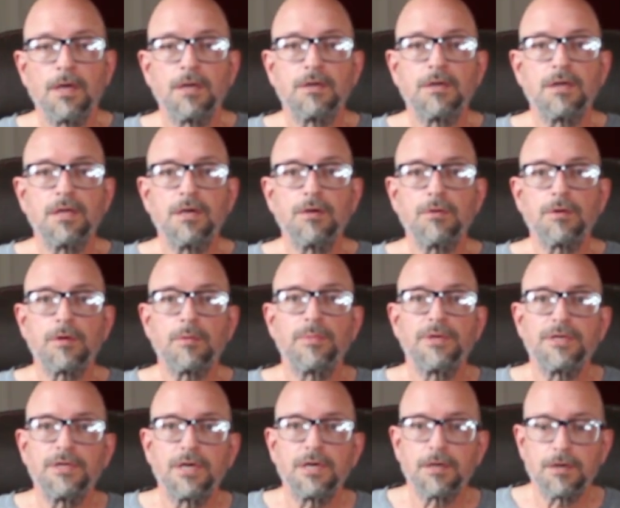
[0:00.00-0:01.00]
Today we're going to
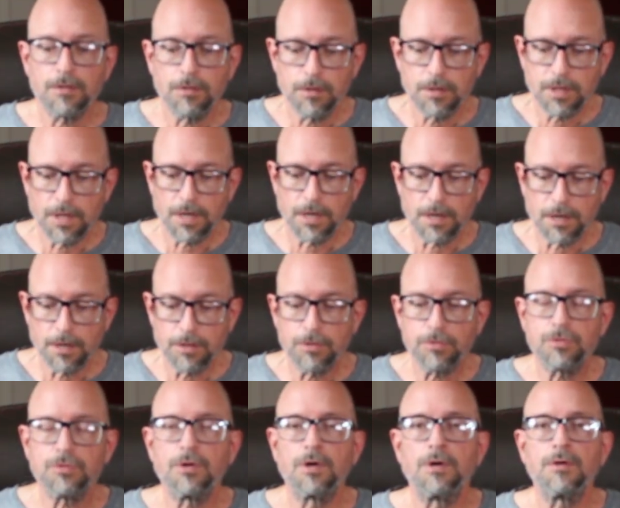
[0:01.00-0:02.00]
be taking a look at another
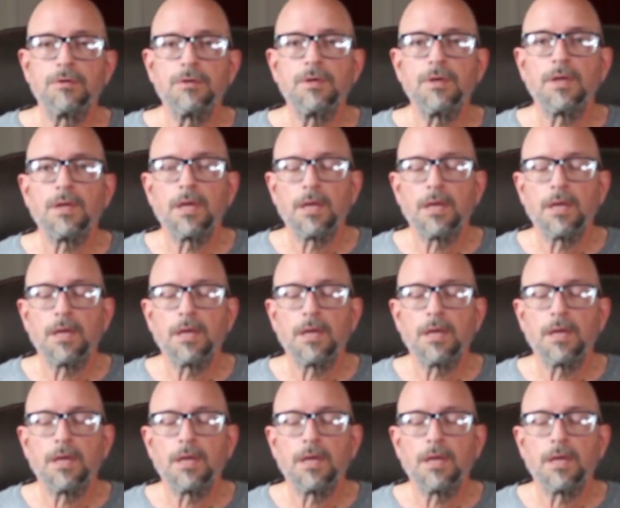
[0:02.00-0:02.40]
drone.